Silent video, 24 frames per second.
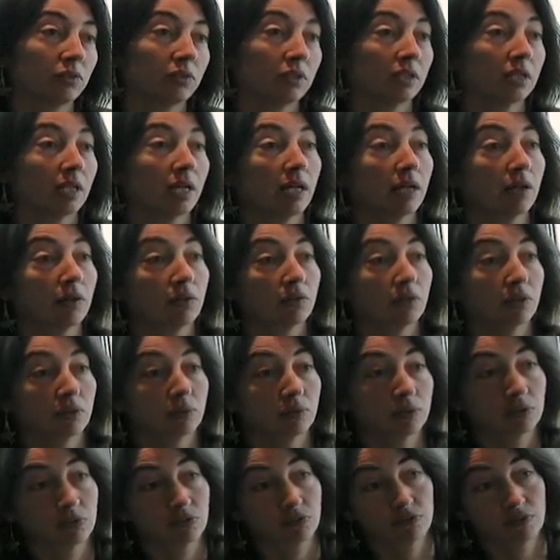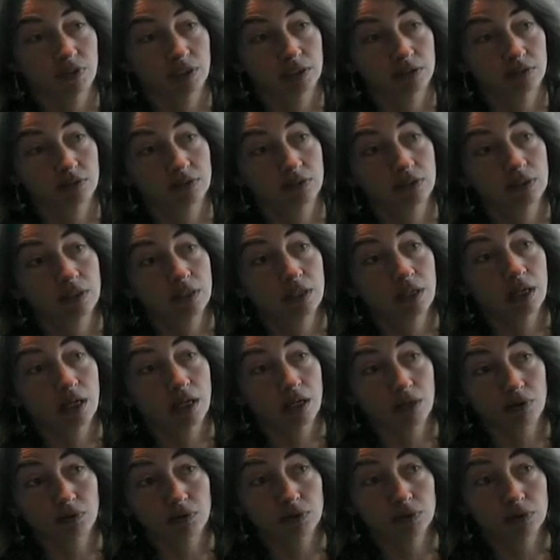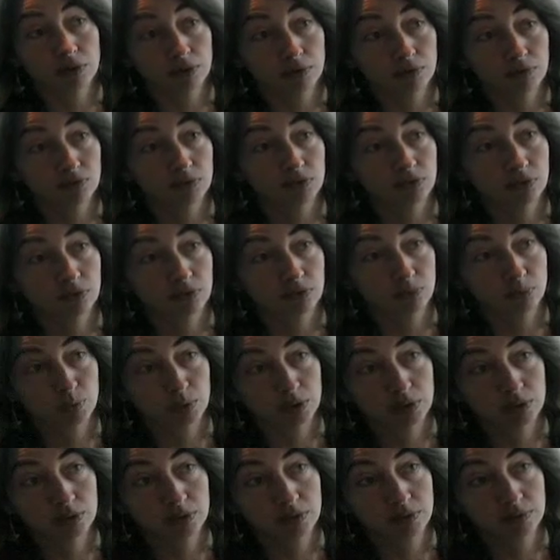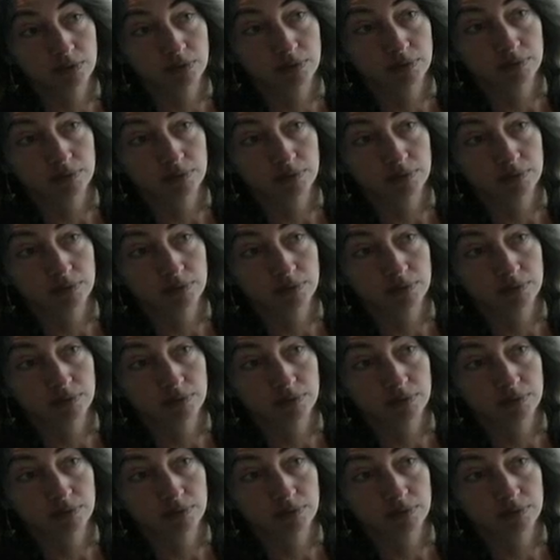and how that would affect our lives as well.